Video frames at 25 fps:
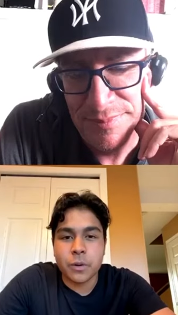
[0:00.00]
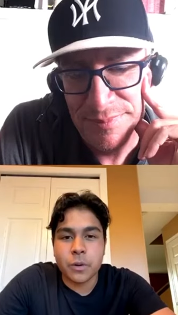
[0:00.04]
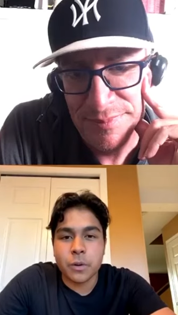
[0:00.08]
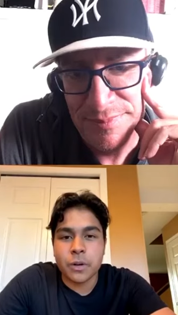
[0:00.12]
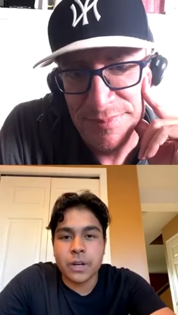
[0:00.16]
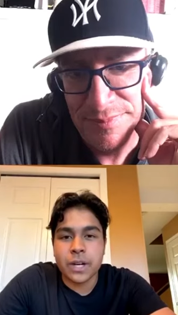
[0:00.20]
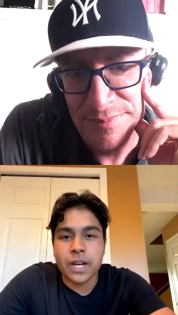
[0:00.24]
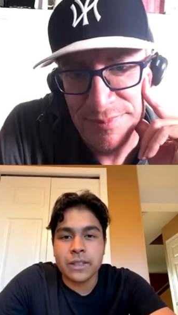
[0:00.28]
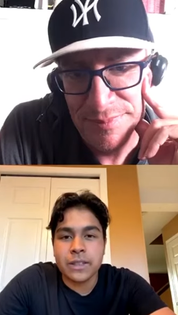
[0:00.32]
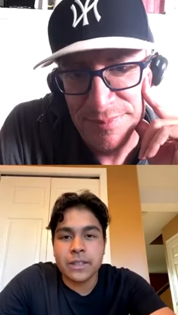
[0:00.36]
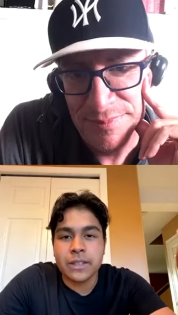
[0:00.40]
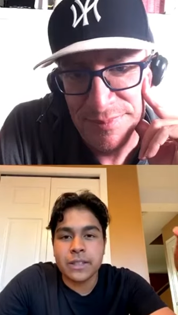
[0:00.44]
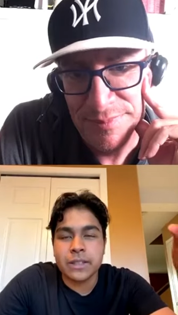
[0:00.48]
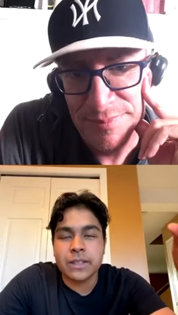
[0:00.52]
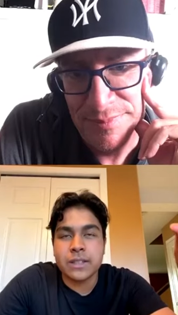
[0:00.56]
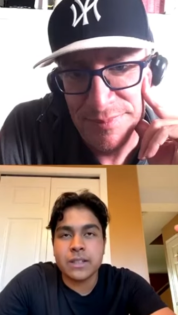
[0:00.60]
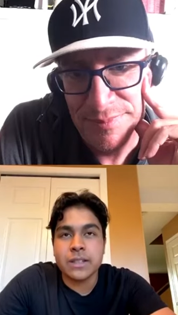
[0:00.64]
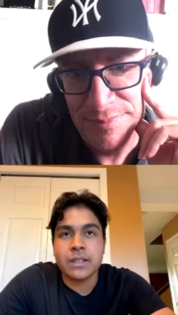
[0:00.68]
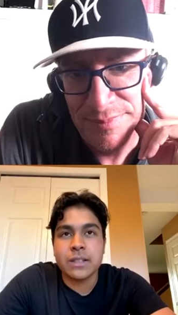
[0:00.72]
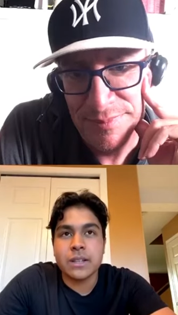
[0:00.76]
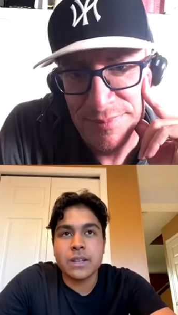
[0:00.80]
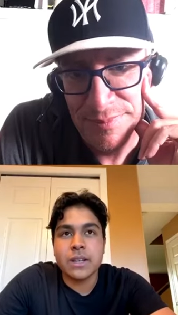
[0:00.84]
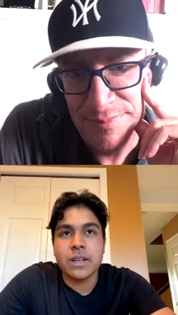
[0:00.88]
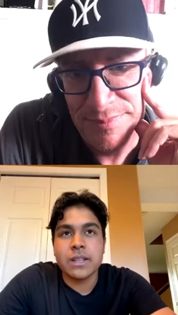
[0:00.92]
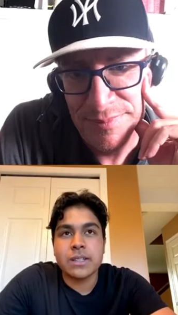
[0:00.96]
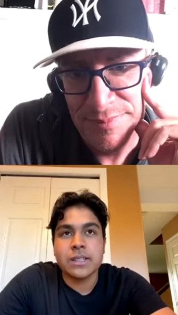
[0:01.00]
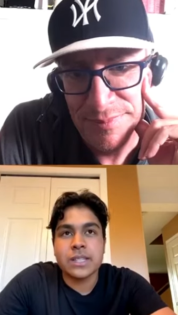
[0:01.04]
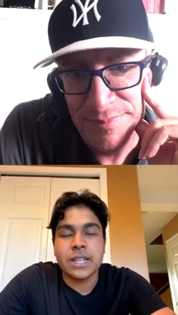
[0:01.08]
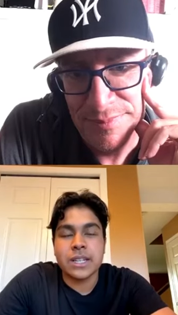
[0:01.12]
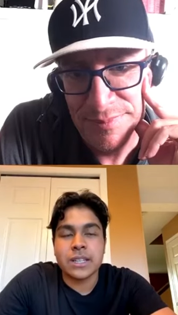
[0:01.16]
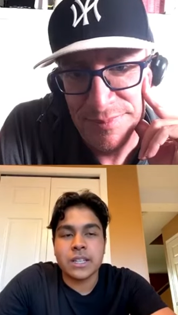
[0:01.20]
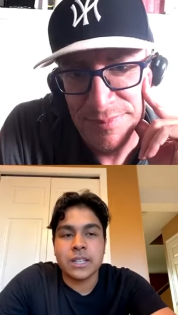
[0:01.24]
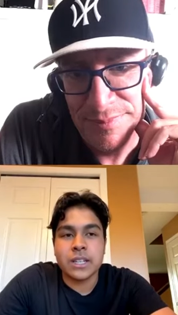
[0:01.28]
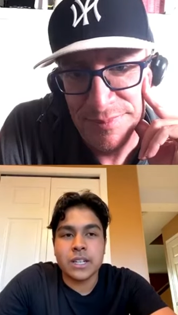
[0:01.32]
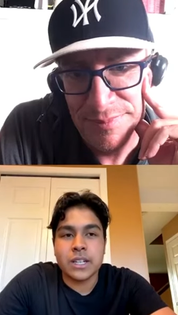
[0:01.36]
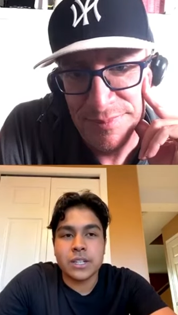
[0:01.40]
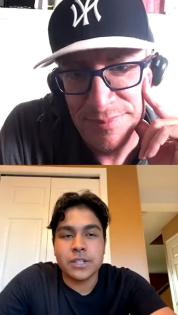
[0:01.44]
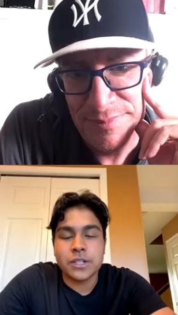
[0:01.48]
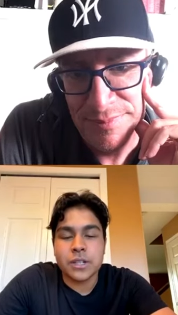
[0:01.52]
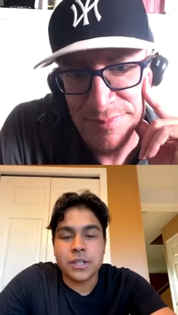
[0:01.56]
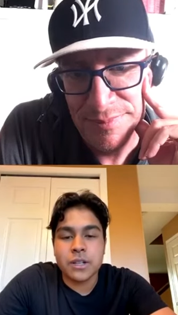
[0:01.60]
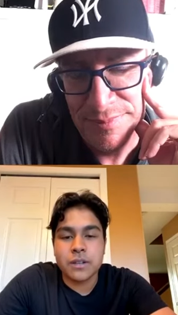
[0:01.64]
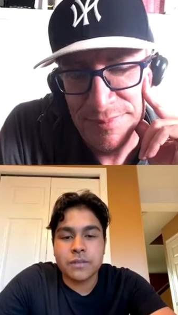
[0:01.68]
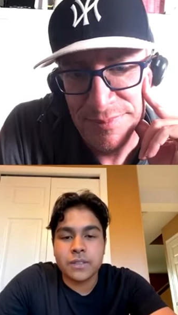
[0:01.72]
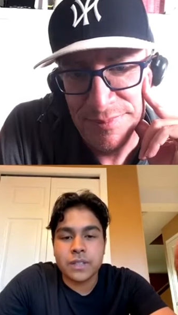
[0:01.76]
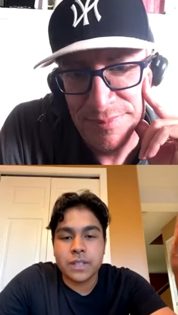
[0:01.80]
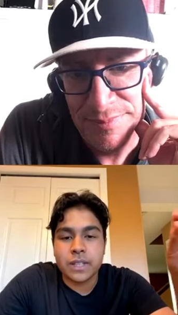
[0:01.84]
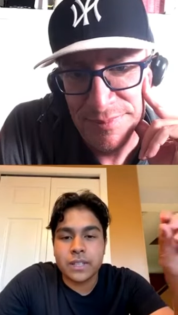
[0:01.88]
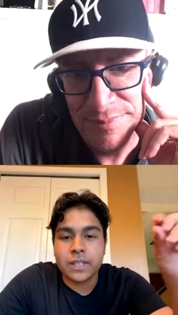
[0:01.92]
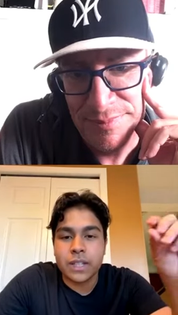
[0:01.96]
Speaker 1: and then taking the initiative to
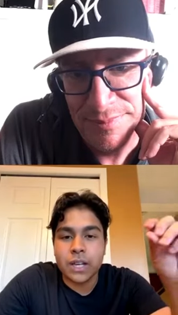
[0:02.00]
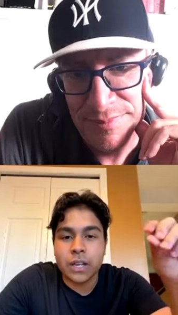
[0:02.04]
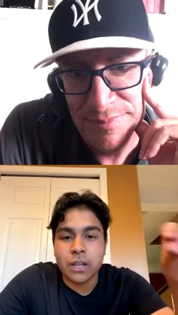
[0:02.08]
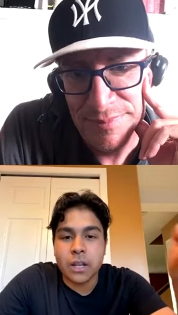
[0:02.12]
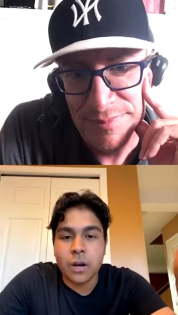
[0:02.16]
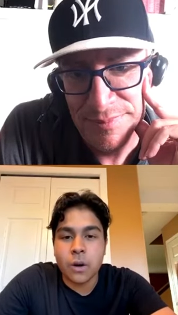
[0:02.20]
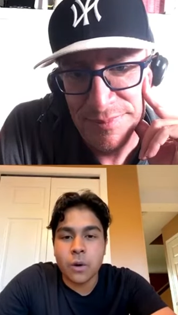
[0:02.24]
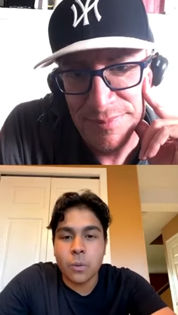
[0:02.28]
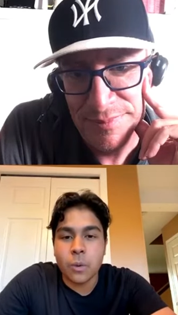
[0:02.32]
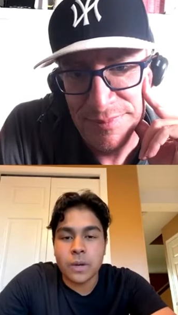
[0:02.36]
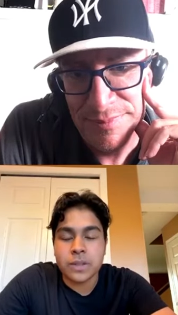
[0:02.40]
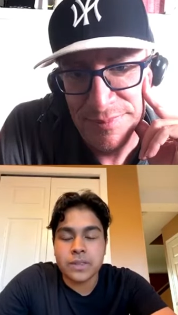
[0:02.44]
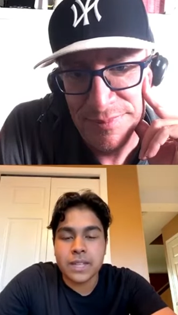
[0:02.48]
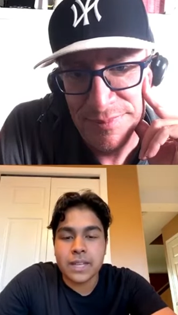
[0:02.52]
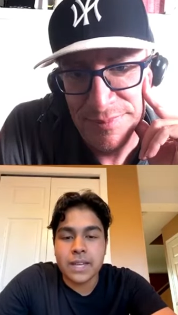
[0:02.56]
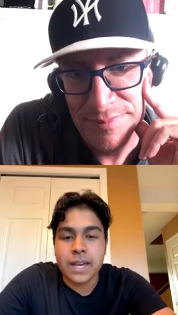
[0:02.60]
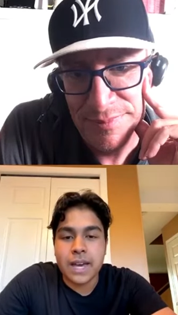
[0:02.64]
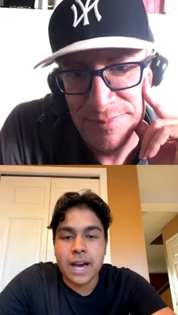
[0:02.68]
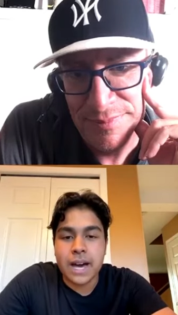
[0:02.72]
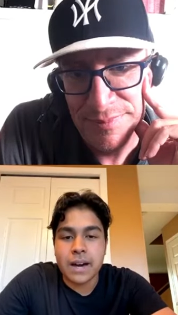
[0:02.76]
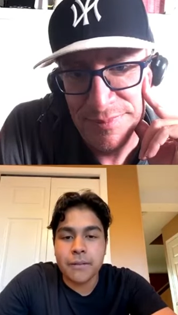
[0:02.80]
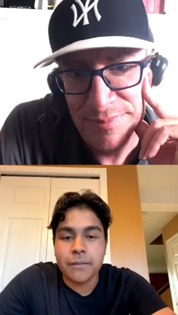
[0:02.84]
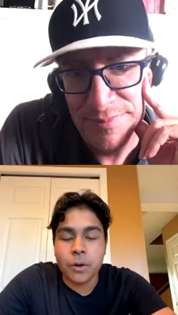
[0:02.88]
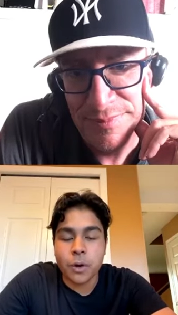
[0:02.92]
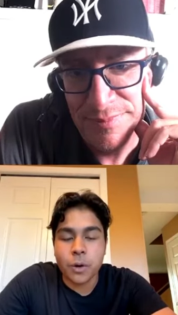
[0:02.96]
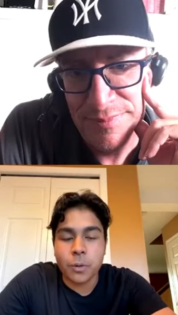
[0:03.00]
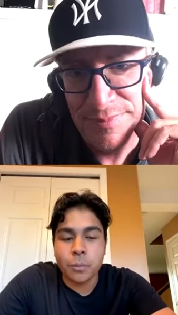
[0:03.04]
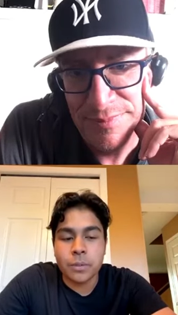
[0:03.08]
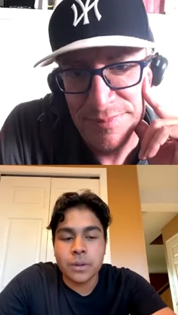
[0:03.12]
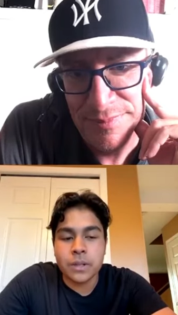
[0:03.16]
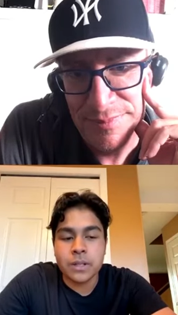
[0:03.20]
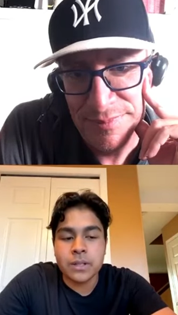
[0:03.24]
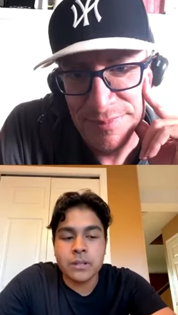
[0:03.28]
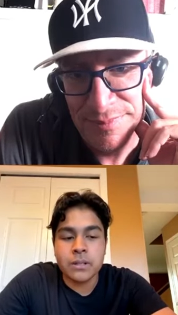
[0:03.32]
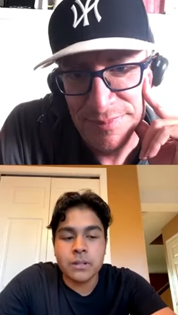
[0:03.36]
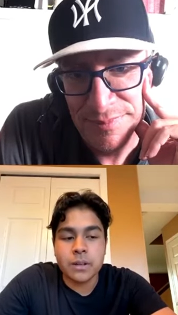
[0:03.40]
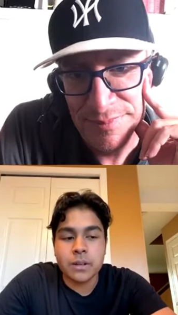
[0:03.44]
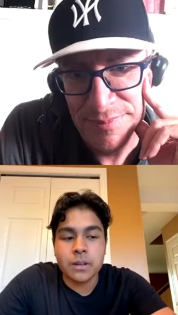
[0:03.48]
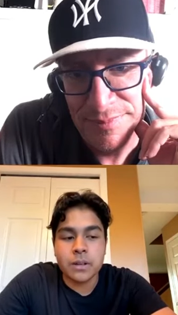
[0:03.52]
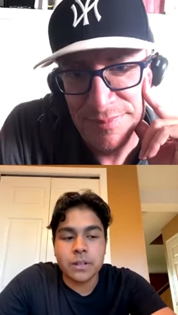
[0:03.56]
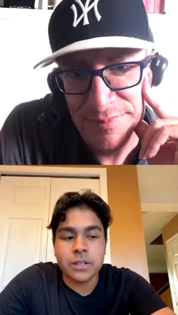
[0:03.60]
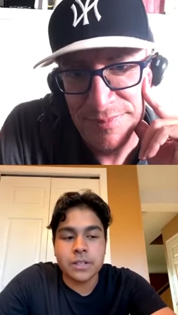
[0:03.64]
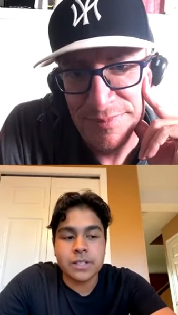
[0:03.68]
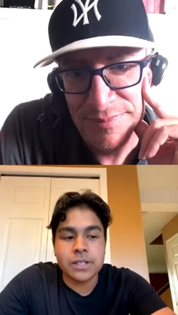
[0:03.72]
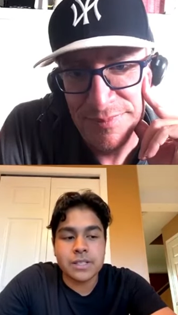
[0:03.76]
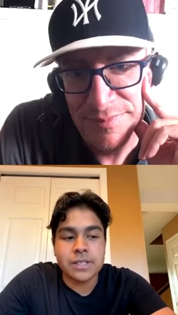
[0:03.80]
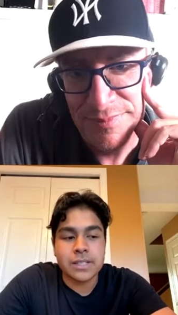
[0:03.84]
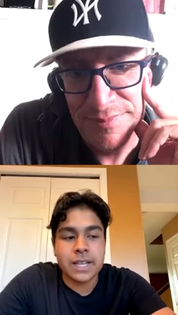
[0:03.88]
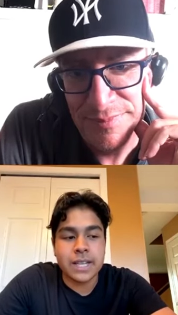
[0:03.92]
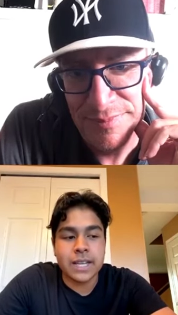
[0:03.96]
yell out what they have open or just
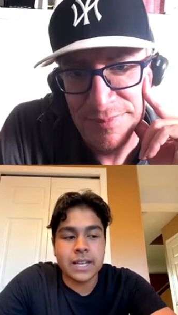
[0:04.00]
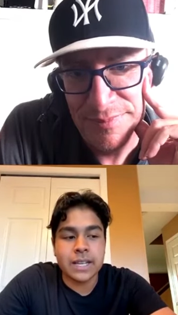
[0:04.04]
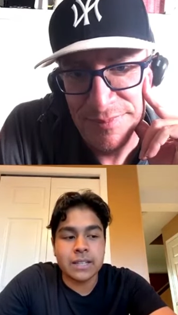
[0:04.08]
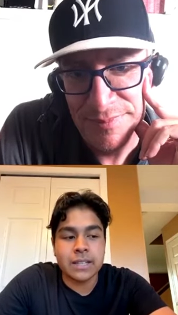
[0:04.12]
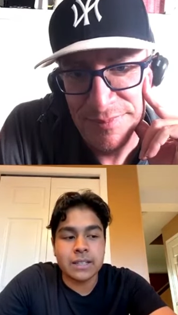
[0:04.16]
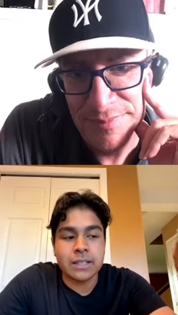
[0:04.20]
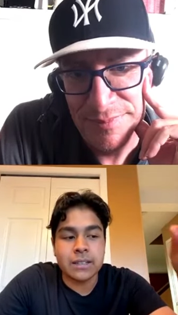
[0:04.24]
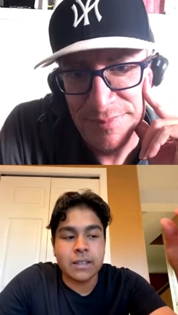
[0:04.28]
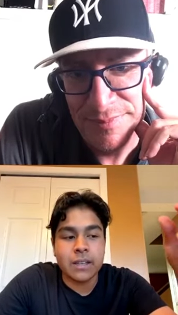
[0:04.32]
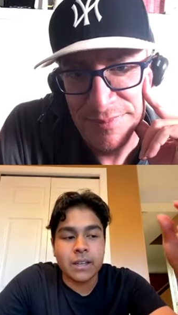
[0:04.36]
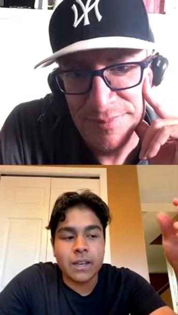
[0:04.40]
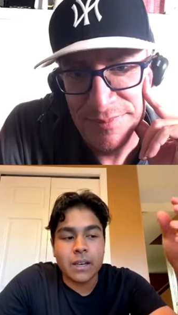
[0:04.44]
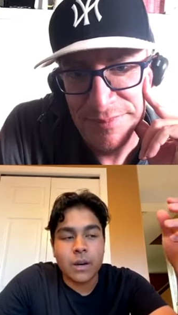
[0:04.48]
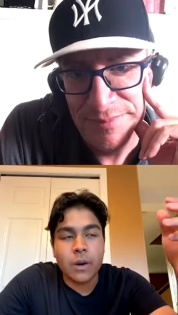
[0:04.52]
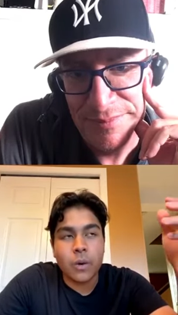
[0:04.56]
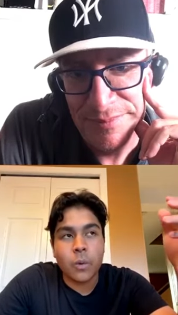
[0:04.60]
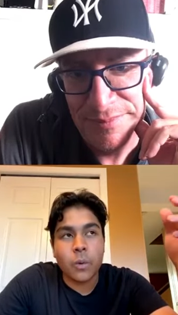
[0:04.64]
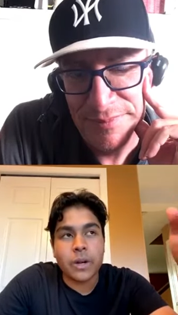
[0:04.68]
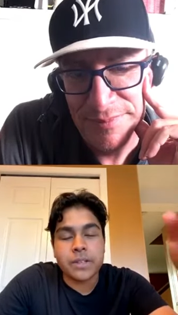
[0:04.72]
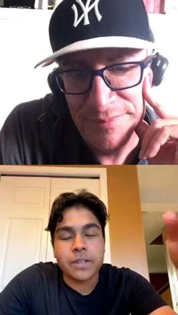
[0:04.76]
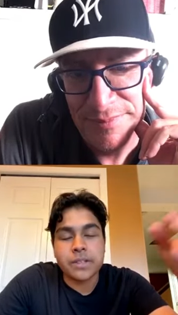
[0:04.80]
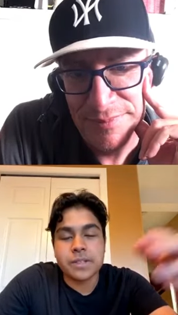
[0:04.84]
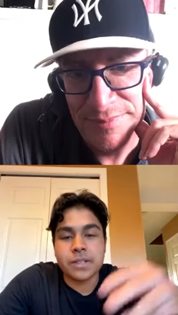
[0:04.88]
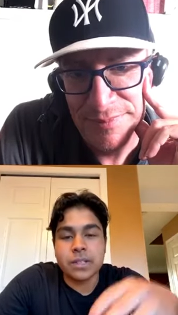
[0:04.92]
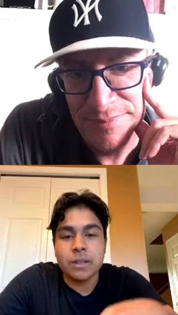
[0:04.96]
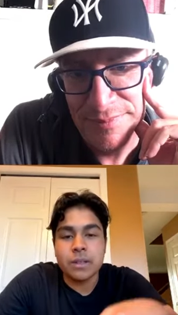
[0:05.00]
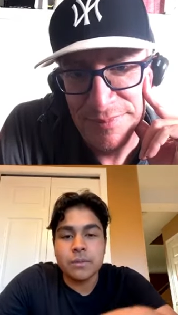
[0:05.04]
saying what seams you